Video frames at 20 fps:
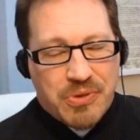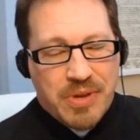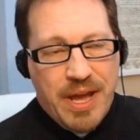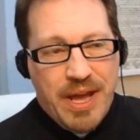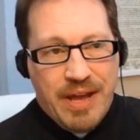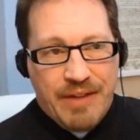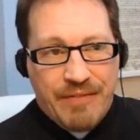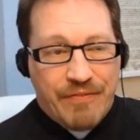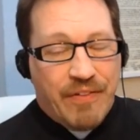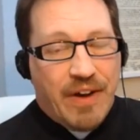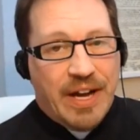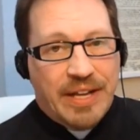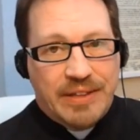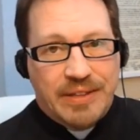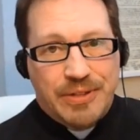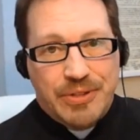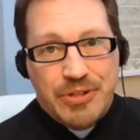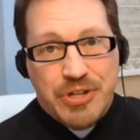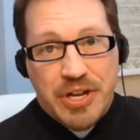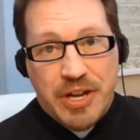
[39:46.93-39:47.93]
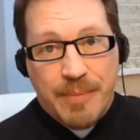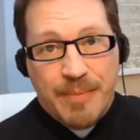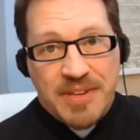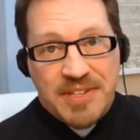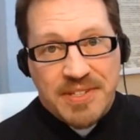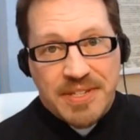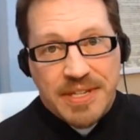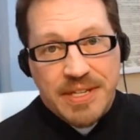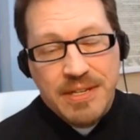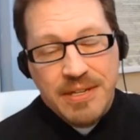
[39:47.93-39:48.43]
and find
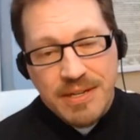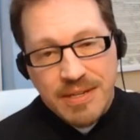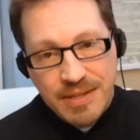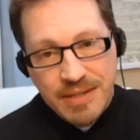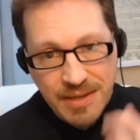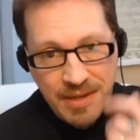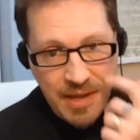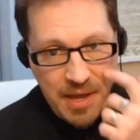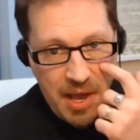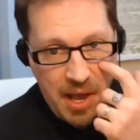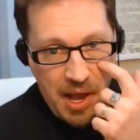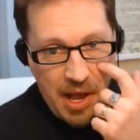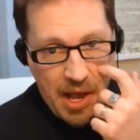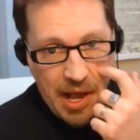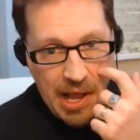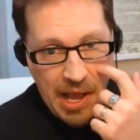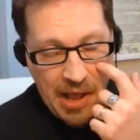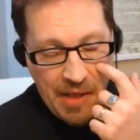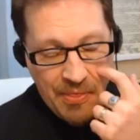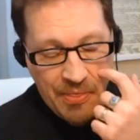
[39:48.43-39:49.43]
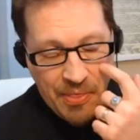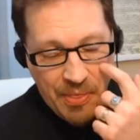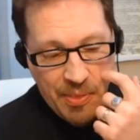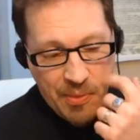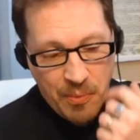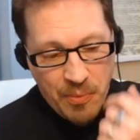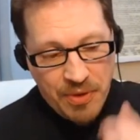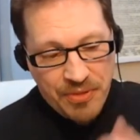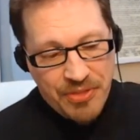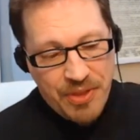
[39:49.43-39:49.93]
legitimacy.
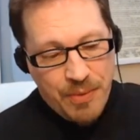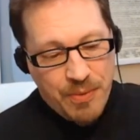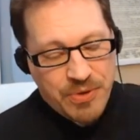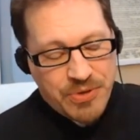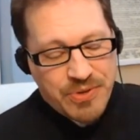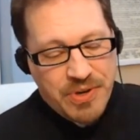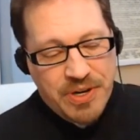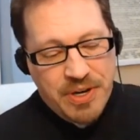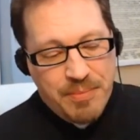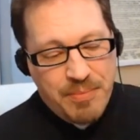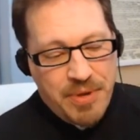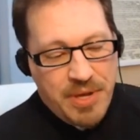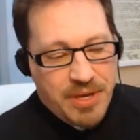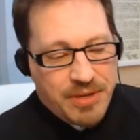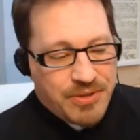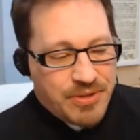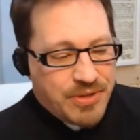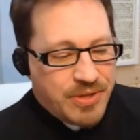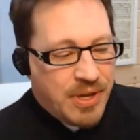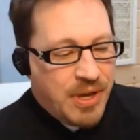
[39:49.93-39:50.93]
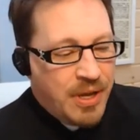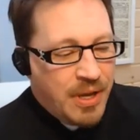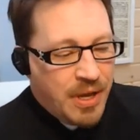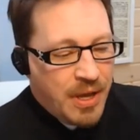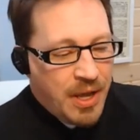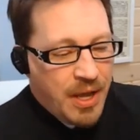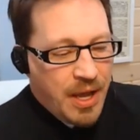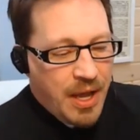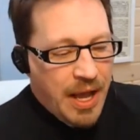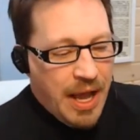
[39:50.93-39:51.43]
in what they were trying to pitch.
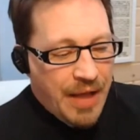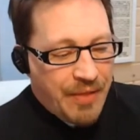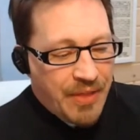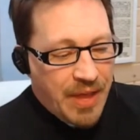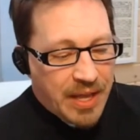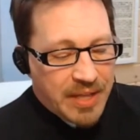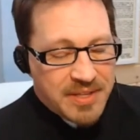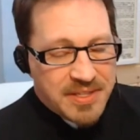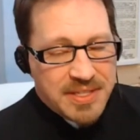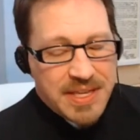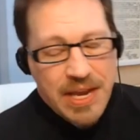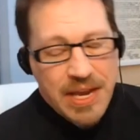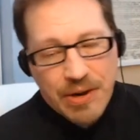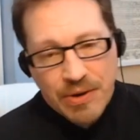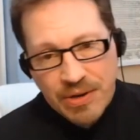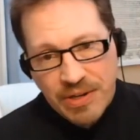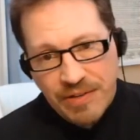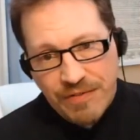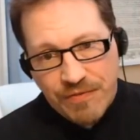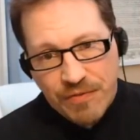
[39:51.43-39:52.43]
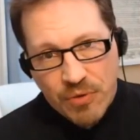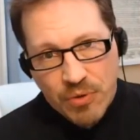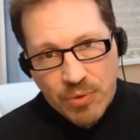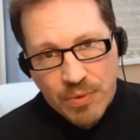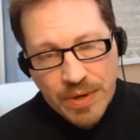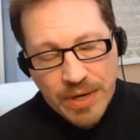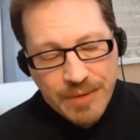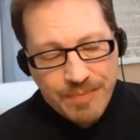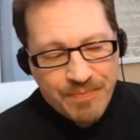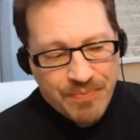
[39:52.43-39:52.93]
And that's carried
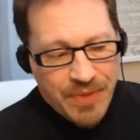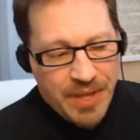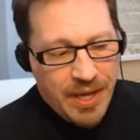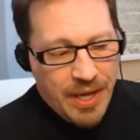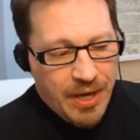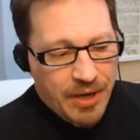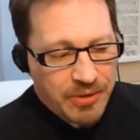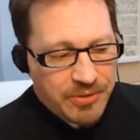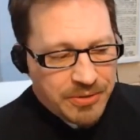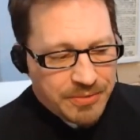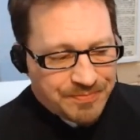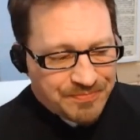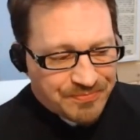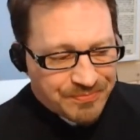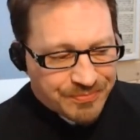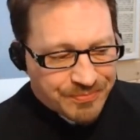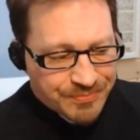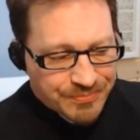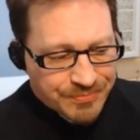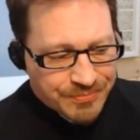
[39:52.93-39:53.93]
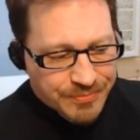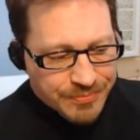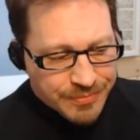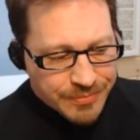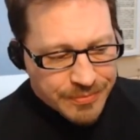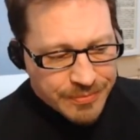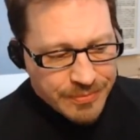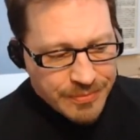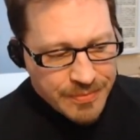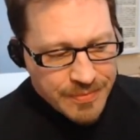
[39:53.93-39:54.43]
forward. Now,
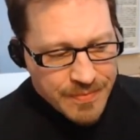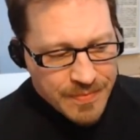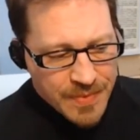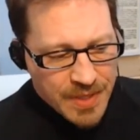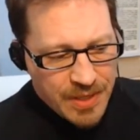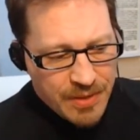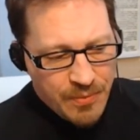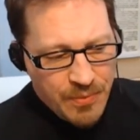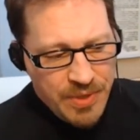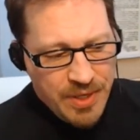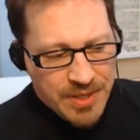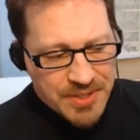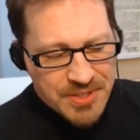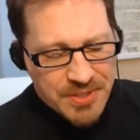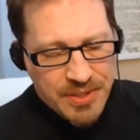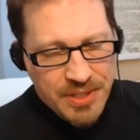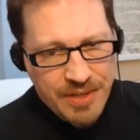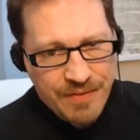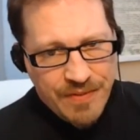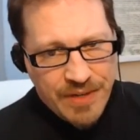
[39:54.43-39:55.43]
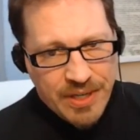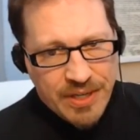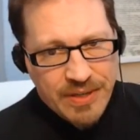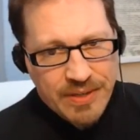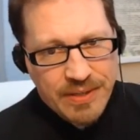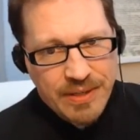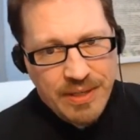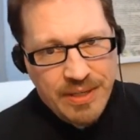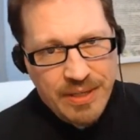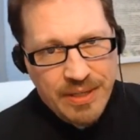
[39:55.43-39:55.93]
we also live
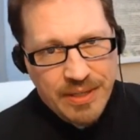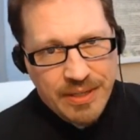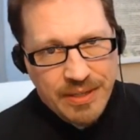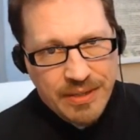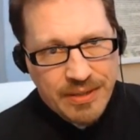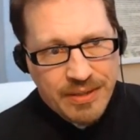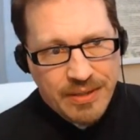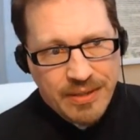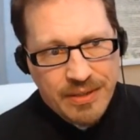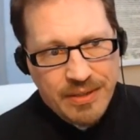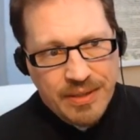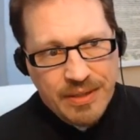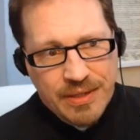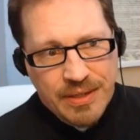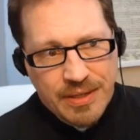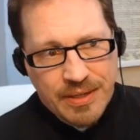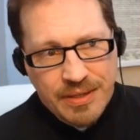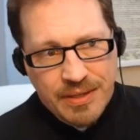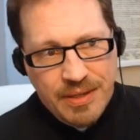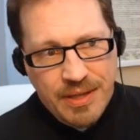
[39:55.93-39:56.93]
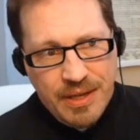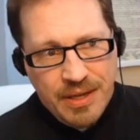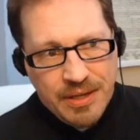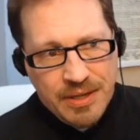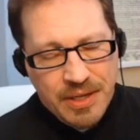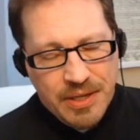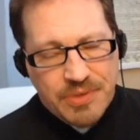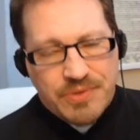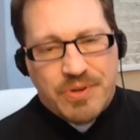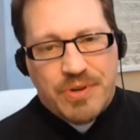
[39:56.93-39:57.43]
in a
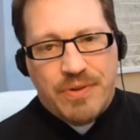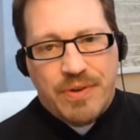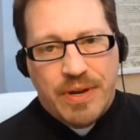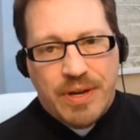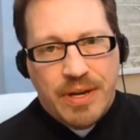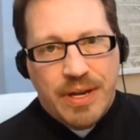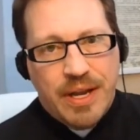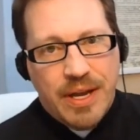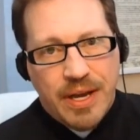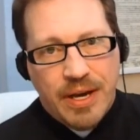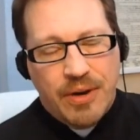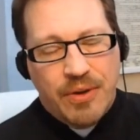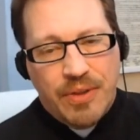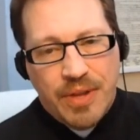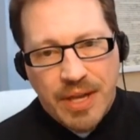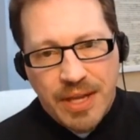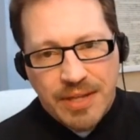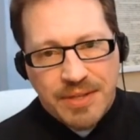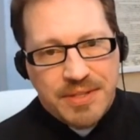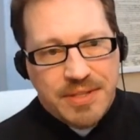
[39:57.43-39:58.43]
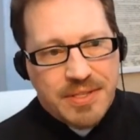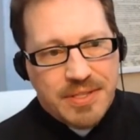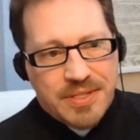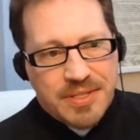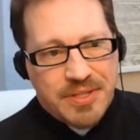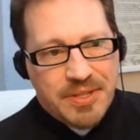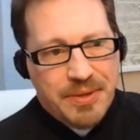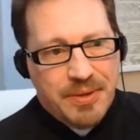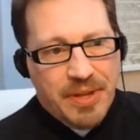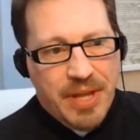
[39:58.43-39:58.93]
country right now
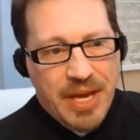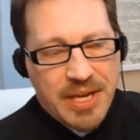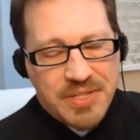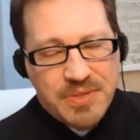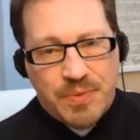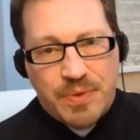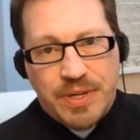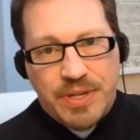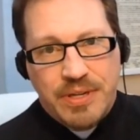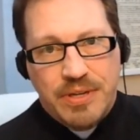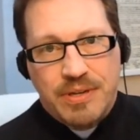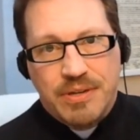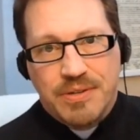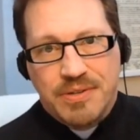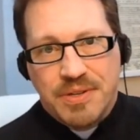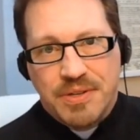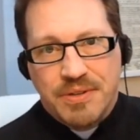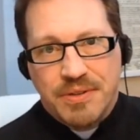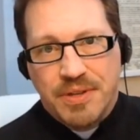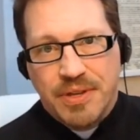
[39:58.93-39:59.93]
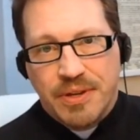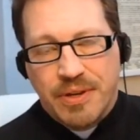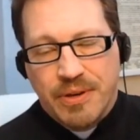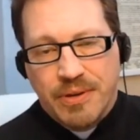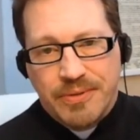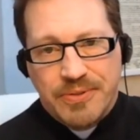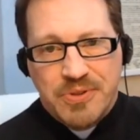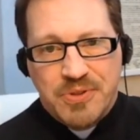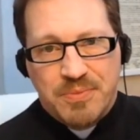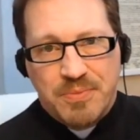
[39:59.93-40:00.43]
that's the last 20 years the
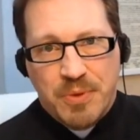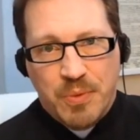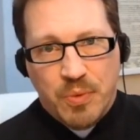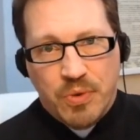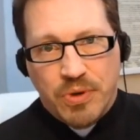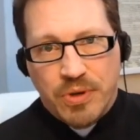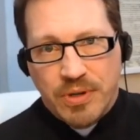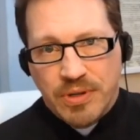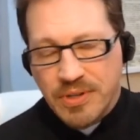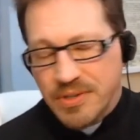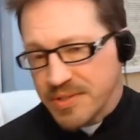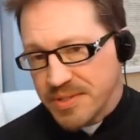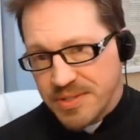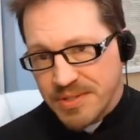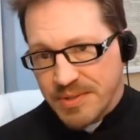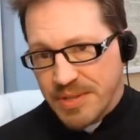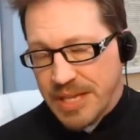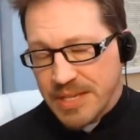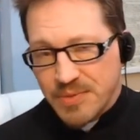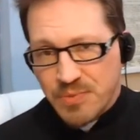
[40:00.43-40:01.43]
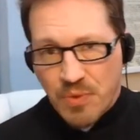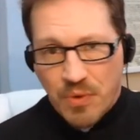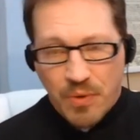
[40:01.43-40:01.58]
culture's been war, because that's